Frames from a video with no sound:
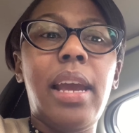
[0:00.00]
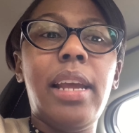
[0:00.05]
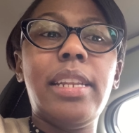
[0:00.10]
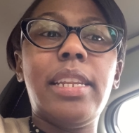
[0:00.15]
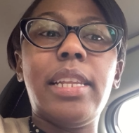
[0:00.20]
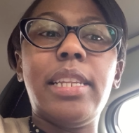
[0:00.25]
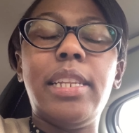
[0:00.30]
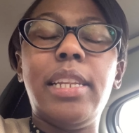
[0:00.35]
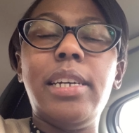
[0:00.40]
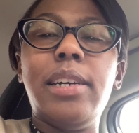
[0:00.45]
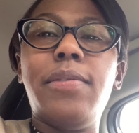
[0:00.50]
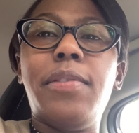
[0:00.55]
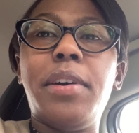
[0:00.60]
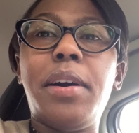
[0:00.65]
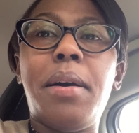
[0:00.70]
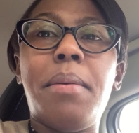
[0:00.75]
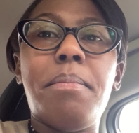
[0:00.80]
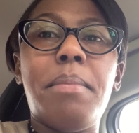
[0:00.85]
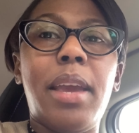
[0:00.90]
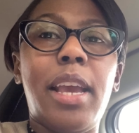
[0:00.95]
Deliver
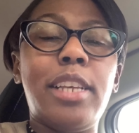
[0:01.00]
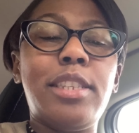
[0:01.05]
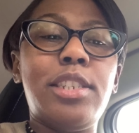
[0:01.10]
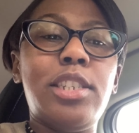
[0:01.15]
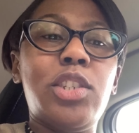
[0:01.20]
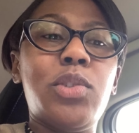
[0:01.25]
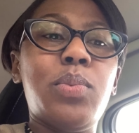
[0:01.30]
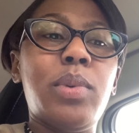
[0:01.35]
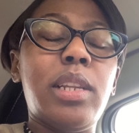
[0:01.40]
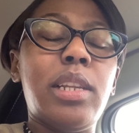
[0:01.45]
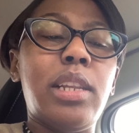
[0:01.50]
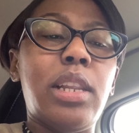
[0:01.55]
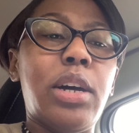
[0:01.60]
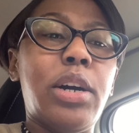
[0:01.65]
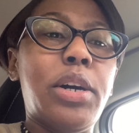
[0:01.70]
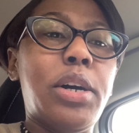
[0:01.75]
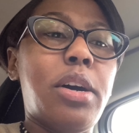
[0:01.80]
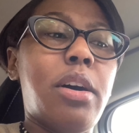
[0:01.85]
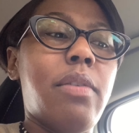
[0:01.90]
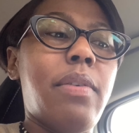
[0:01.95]
a message with
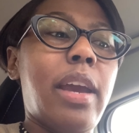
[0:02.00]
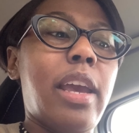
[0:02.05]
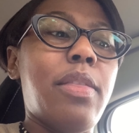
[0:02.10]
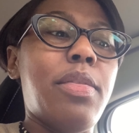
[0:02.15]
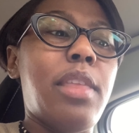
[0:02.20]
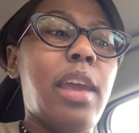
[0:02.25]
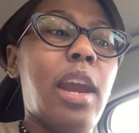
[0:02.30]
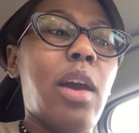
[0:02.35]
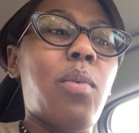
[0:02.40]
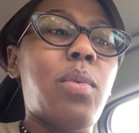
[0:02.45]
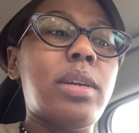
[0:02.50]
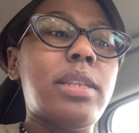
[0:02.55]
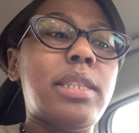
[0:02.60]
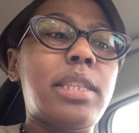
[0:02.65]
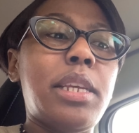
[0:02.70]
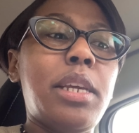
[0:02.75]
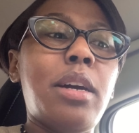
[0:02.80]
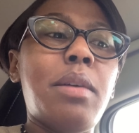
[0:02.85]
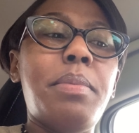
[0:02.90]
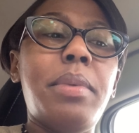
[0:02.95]
love, and there will
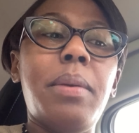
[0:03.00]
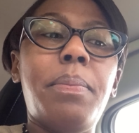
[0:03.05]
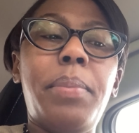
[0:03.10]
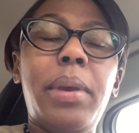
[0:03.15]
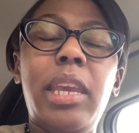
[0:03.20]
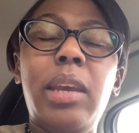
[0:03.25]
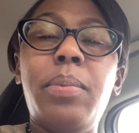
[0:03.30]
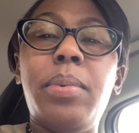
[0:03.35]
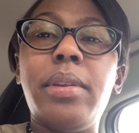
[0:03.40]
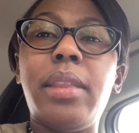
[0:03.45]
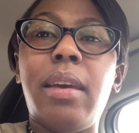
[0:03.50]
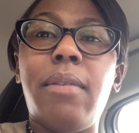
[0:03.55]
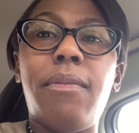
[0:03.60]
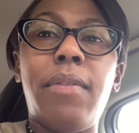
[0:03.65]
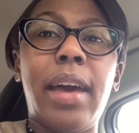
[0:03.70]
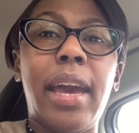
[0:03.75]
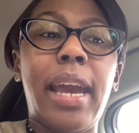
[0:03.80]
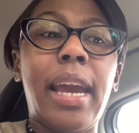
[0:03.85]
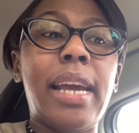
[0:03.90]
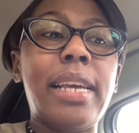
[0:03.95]
still be people that
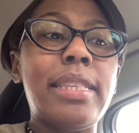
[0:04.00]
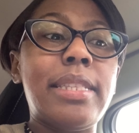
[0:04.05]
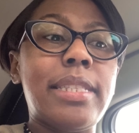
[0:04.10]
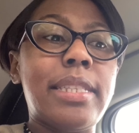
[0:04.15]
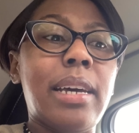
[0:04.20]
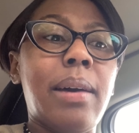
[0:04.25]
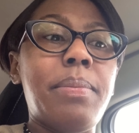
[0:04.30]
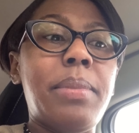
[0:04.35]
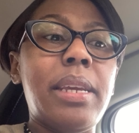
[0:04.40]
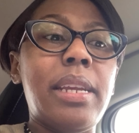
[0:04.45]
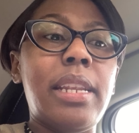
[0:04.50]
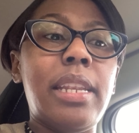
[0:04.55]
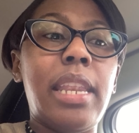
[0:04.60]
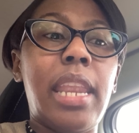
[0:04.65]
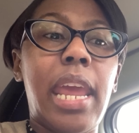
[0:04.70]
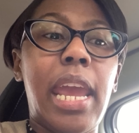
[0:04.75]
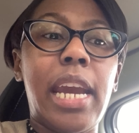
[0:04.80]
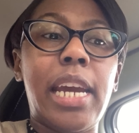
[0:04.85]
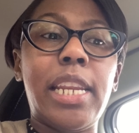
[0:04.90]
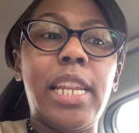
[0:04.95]
find something
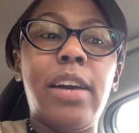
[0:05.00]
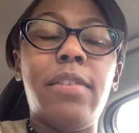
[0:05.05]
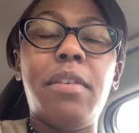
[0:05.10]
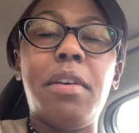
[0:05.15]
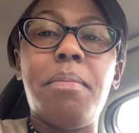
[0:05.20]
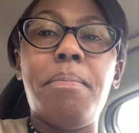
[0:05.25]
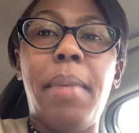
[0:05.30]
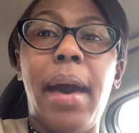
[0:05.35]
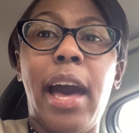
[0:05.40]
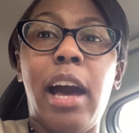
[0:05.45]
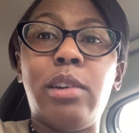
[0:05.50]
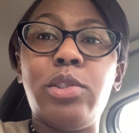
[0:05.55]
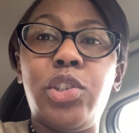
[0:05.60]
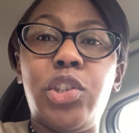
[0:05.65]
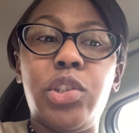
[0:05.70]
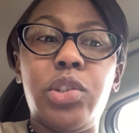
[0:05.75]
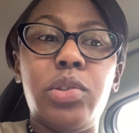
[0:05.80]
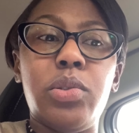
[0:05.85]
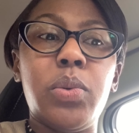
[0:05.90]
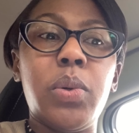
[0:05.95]
negative
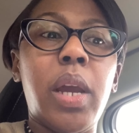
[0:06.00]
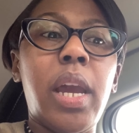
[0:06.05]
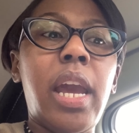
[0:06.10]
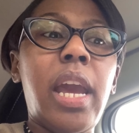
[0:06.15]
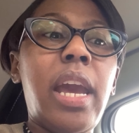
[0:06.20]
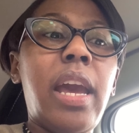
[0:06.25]
about you